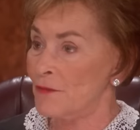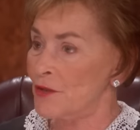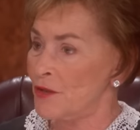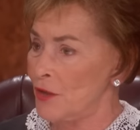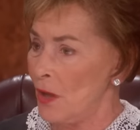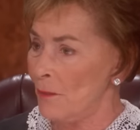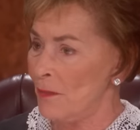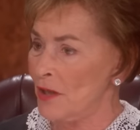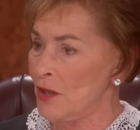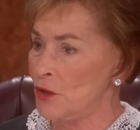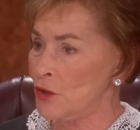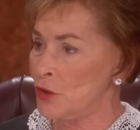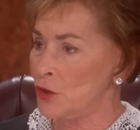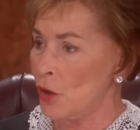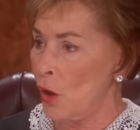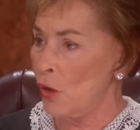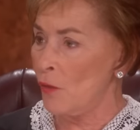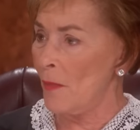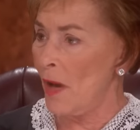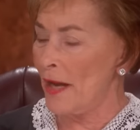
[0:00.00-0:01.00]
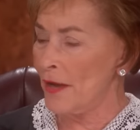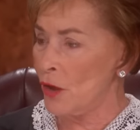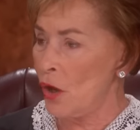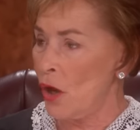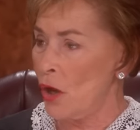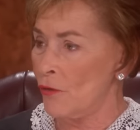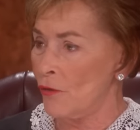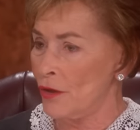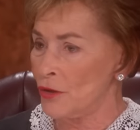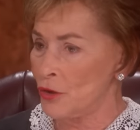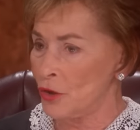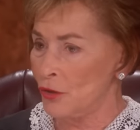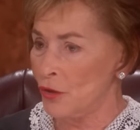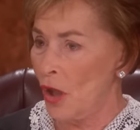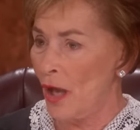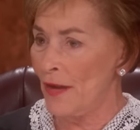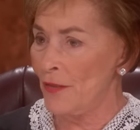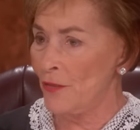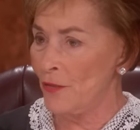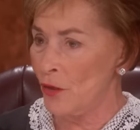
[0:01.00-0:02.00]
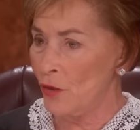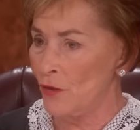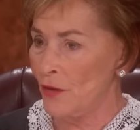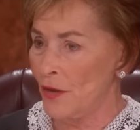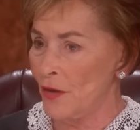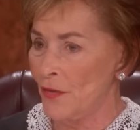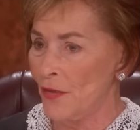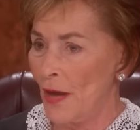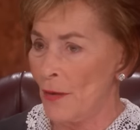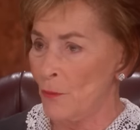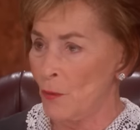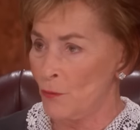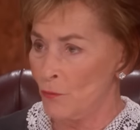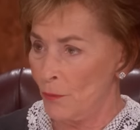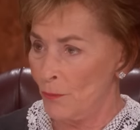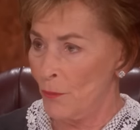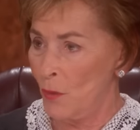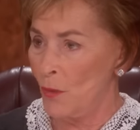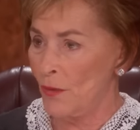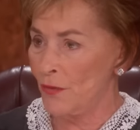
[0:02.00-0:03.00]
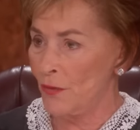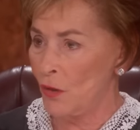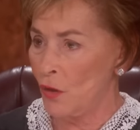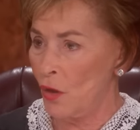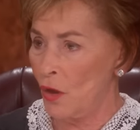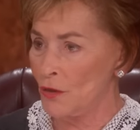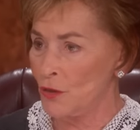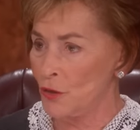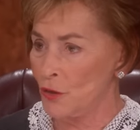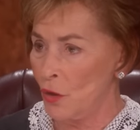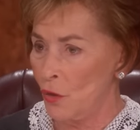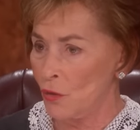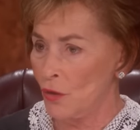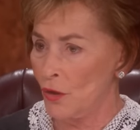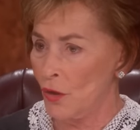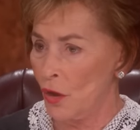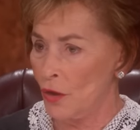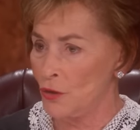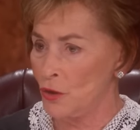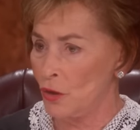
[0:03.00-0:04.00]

somebody stole my car on July thirtieth, I would report the car stolen on